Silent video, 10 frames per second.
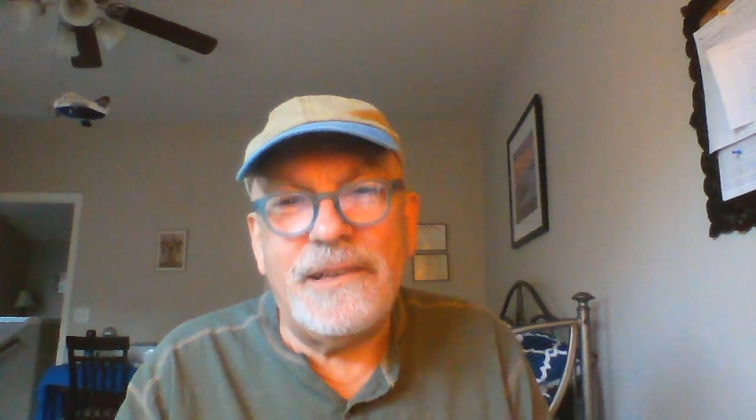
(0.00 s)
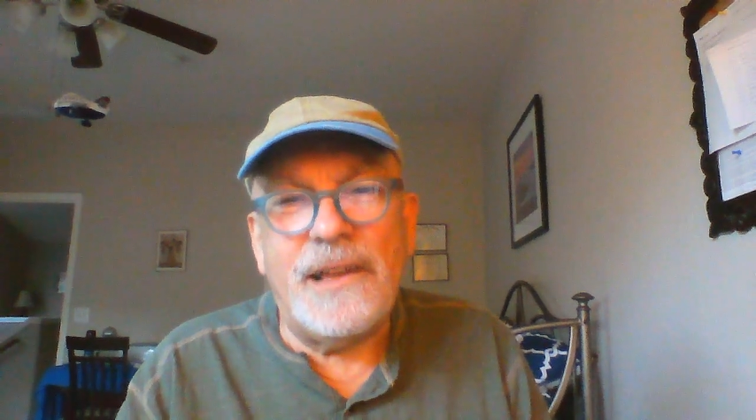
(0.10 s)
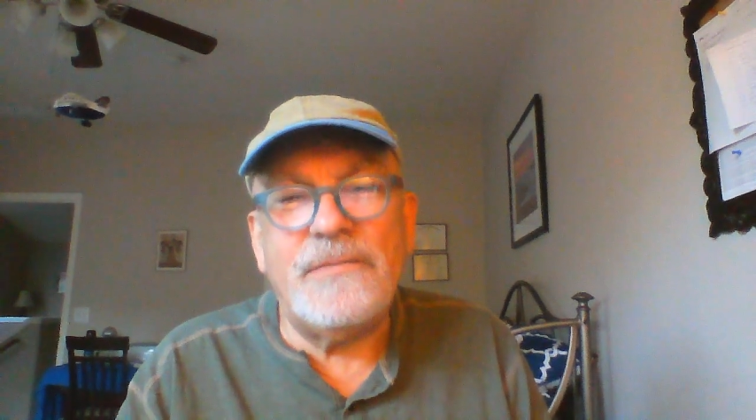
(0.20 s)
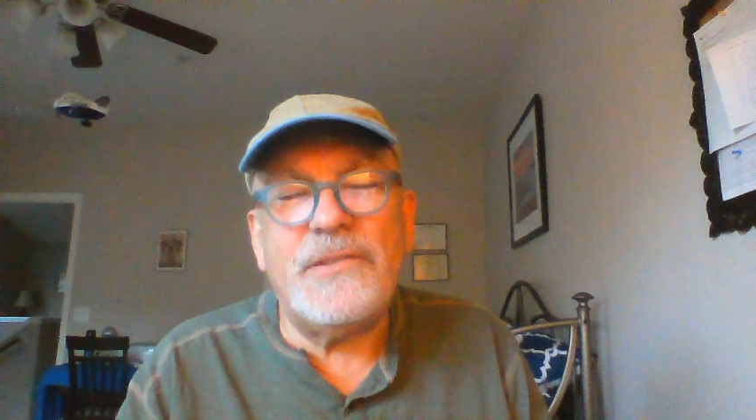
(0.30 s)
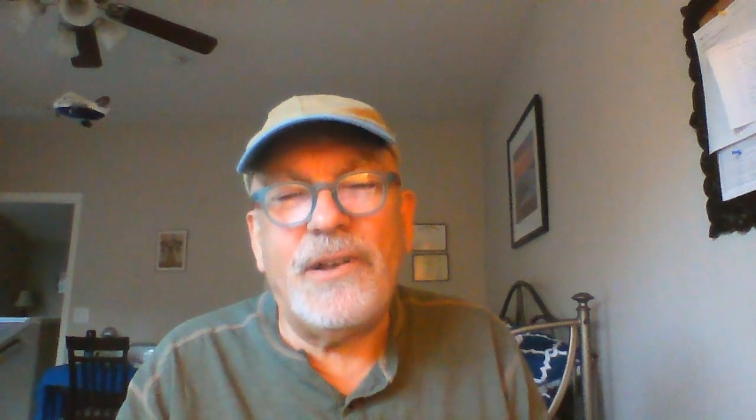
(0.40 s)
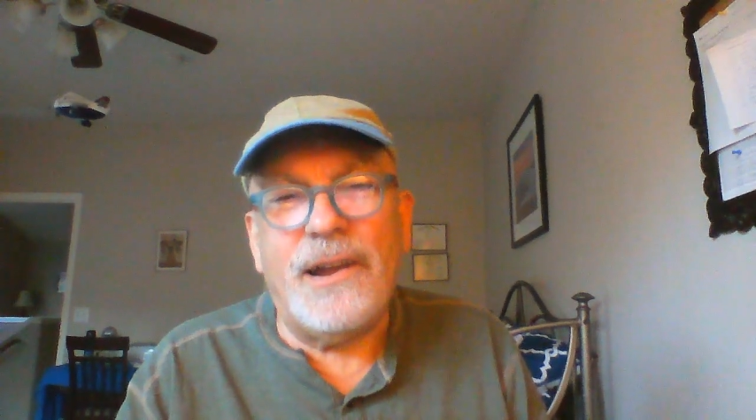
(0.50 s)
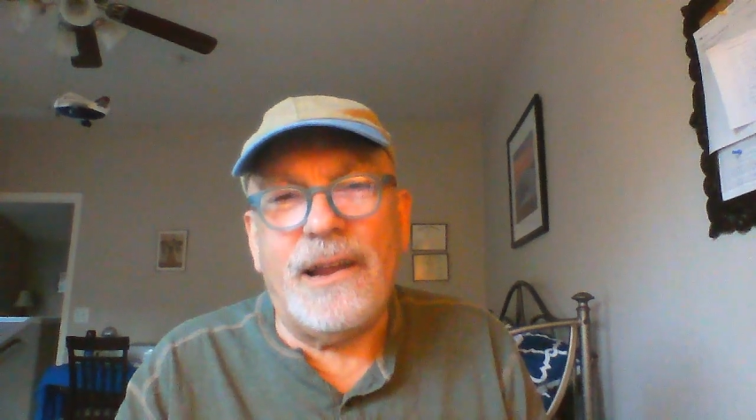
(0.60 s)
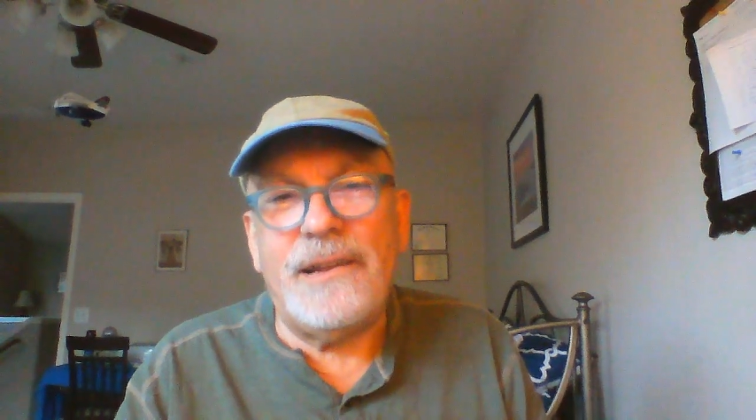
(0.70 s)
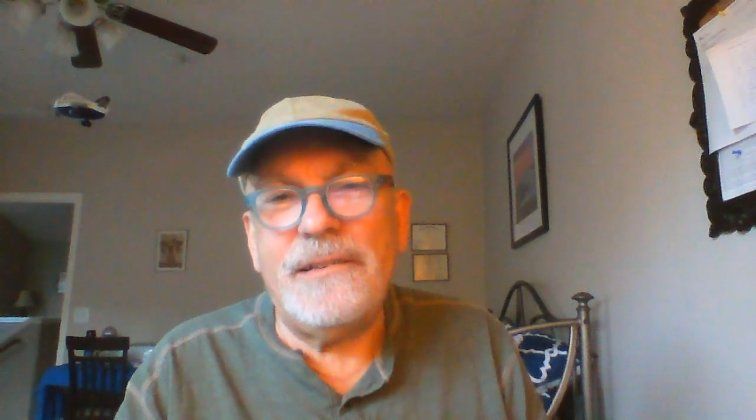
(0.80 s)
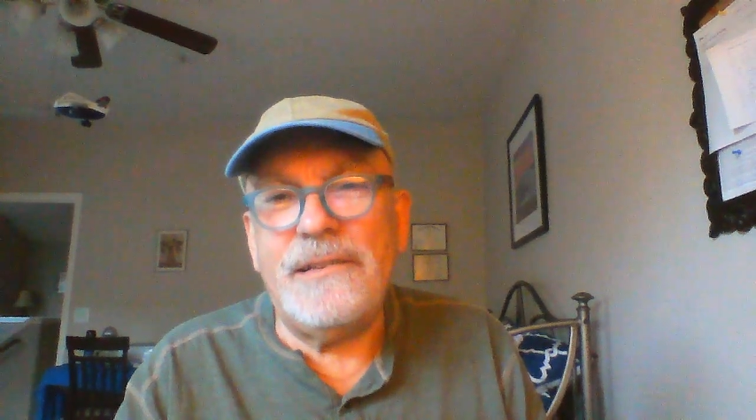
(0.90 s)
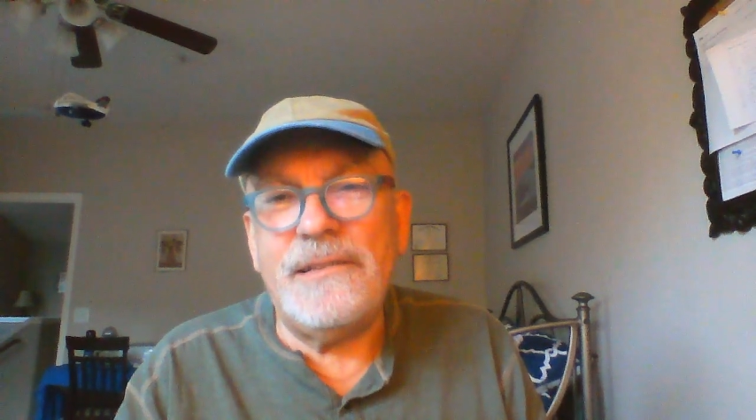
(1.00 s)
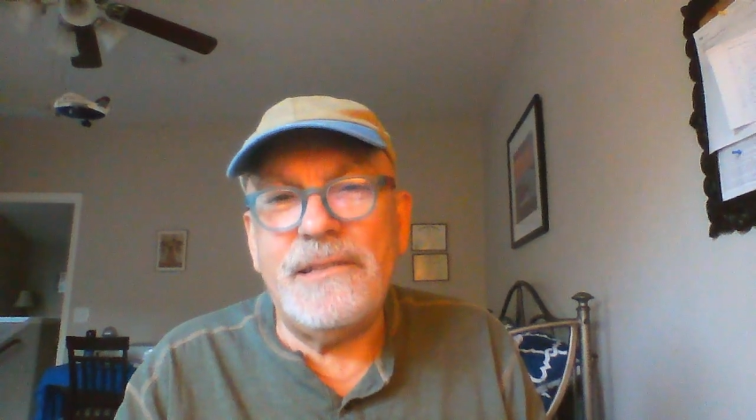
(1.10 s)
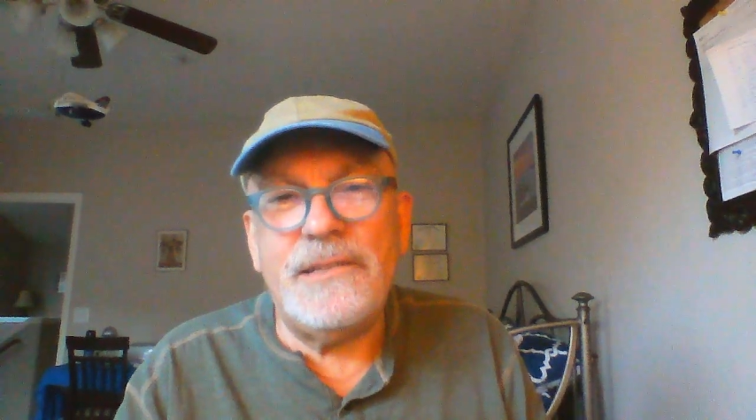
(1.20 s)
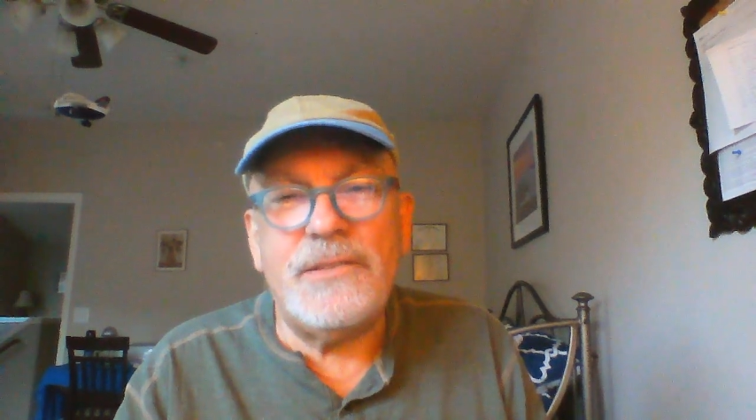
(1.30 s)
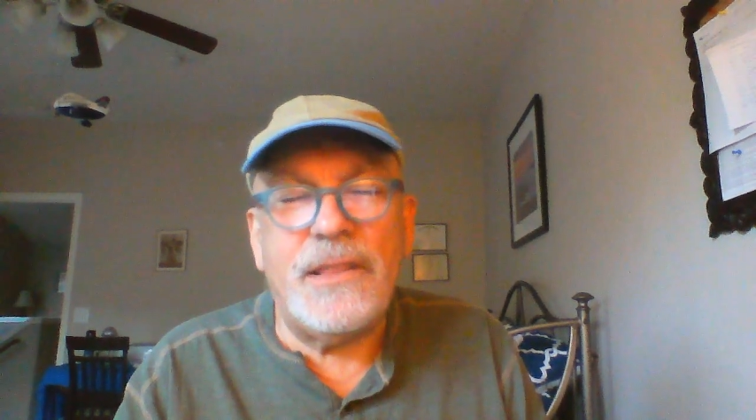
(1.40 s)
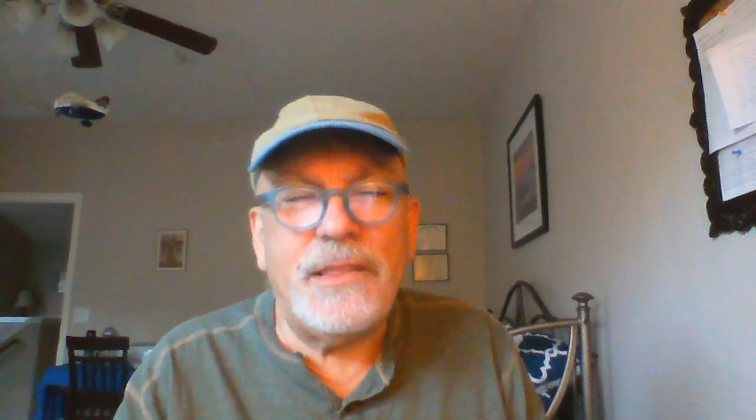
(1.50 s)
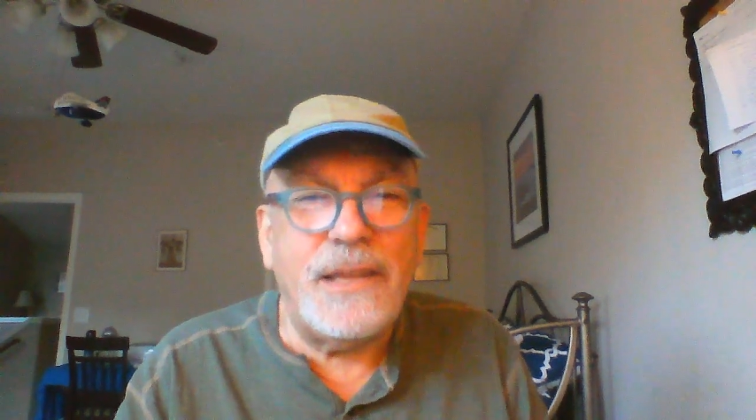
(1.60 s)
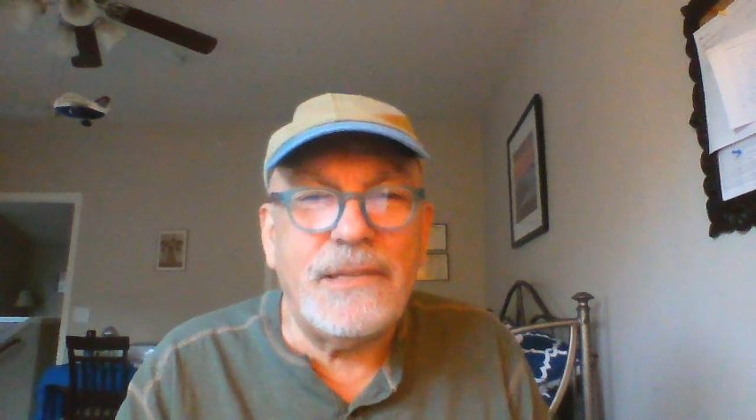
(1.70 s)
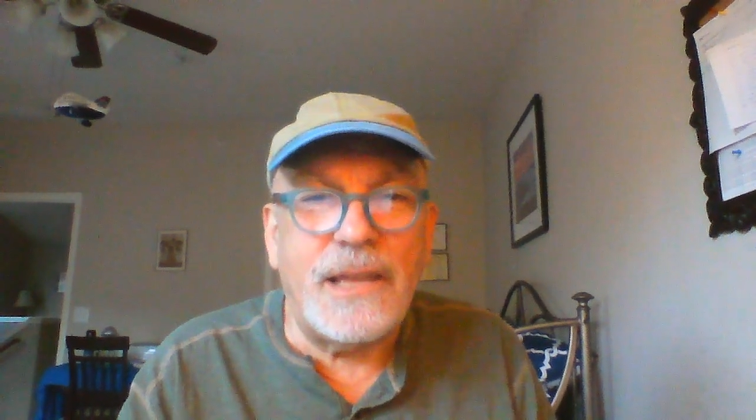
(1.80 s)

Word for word: i'm sorry these are the things